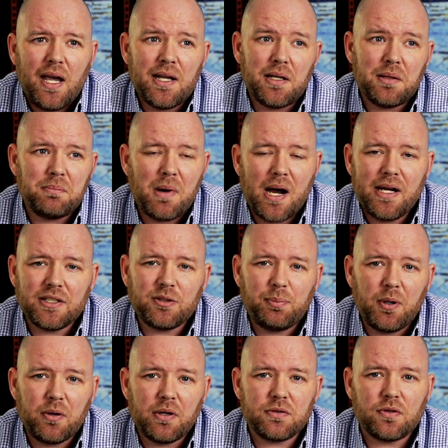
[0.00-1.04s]
And in my
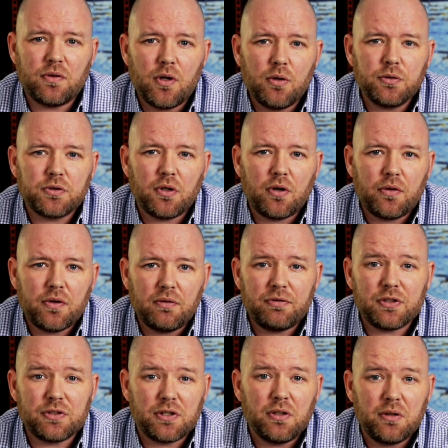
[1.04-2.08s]
experience, those are the
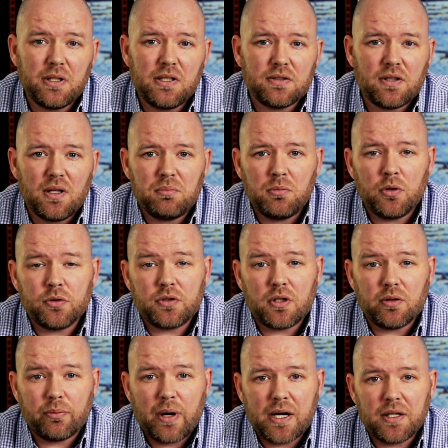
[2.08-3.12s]
facilities that most of
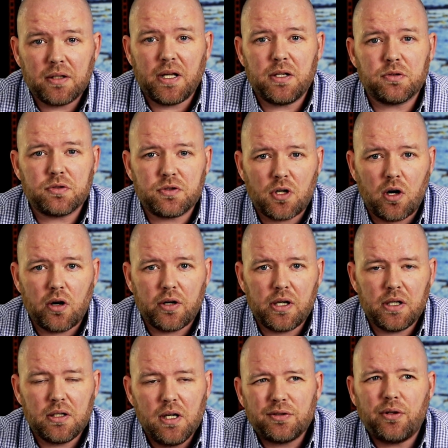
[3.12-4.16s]
the regulators
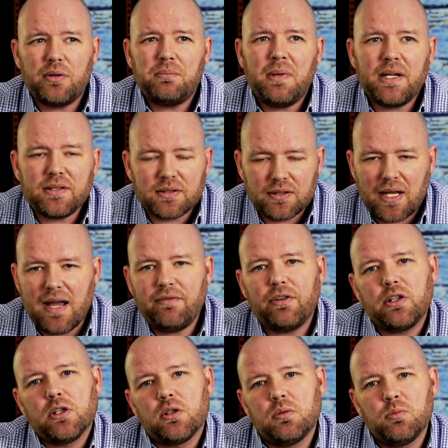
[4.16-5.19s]
target. So it makes life a
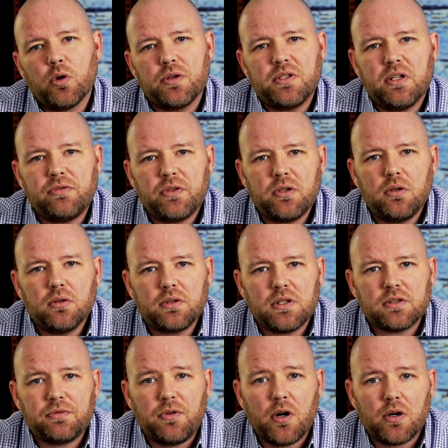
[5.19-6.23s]
little more difficult
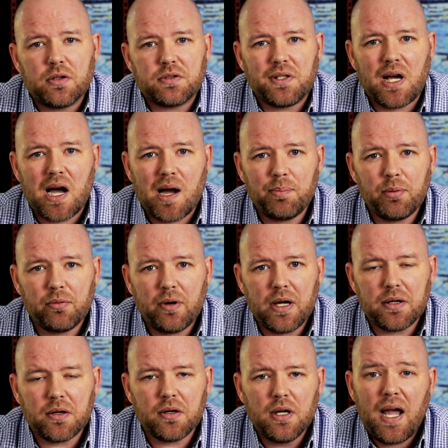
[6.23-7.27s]
as far as an
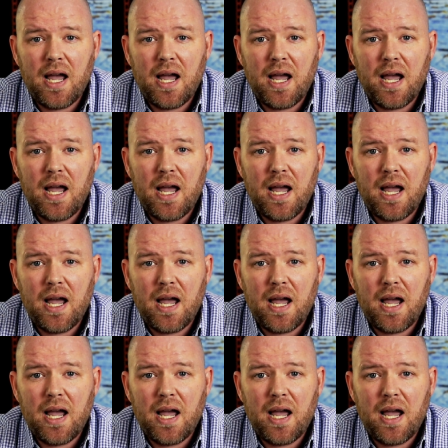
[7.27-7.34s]
operator.